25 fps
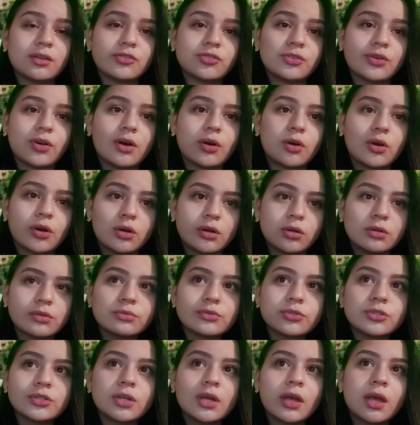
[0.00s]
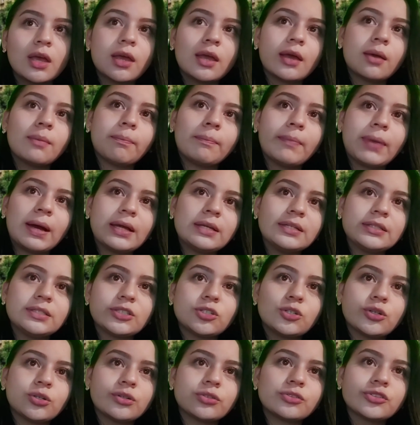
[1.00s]
into account by
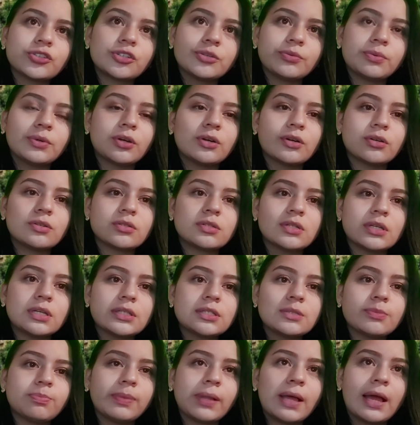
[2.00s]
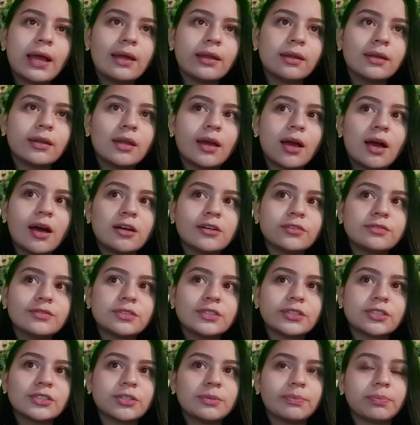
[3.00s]
the country, because its plan
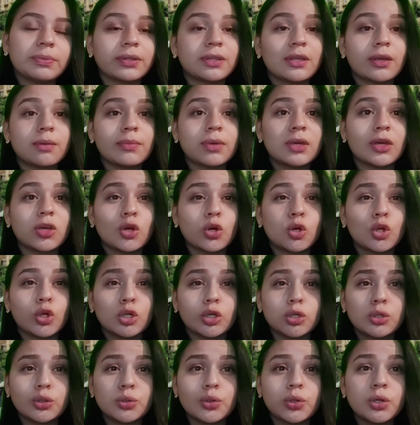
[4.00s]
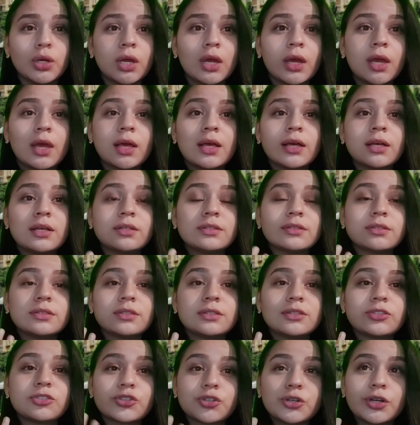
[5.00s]
after the pandemic include
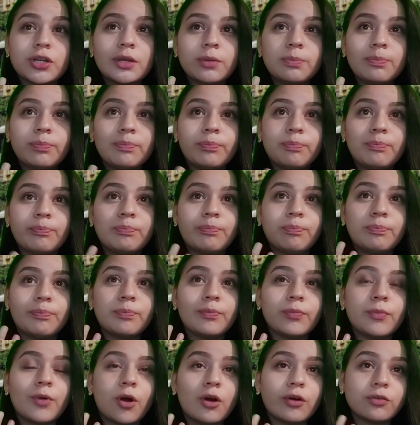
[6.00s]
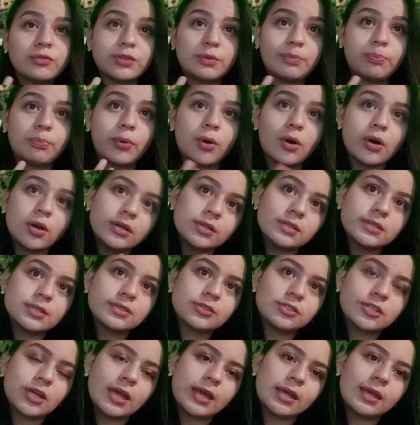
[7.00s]
3 of the points
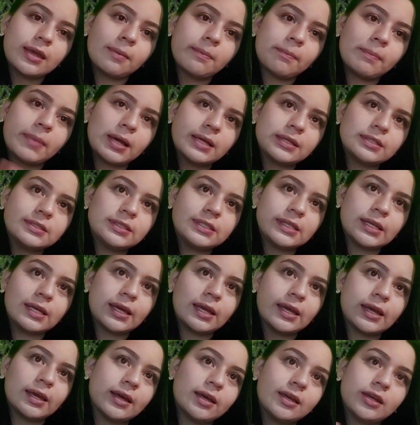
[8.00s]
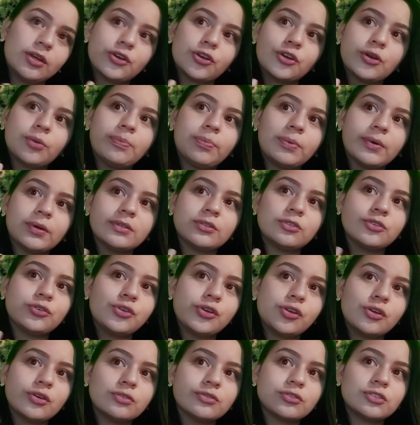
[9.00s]
taken by the European
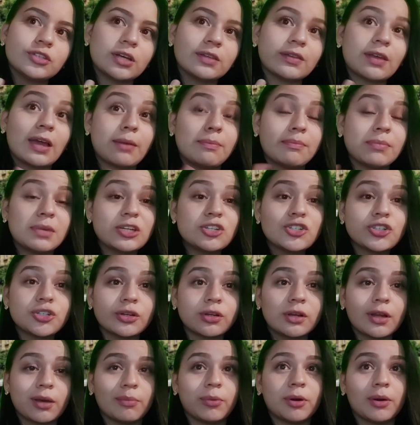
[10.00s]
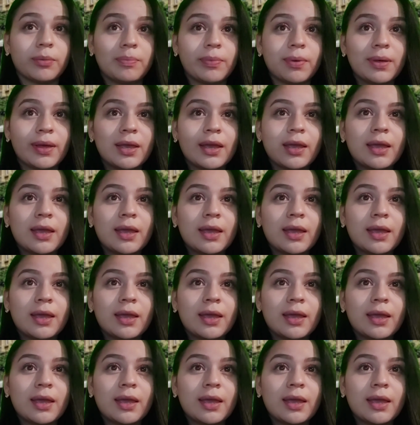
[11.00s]
Union that I mentioned above,